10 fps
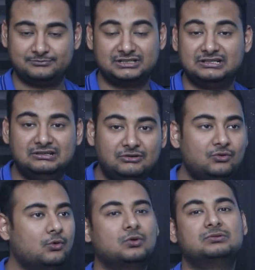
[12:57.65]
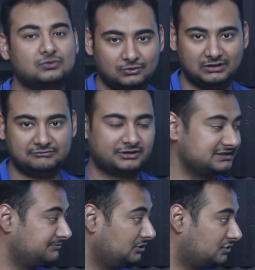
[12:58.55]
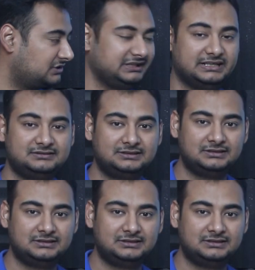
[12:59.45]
but no crude oil. For example, Australia.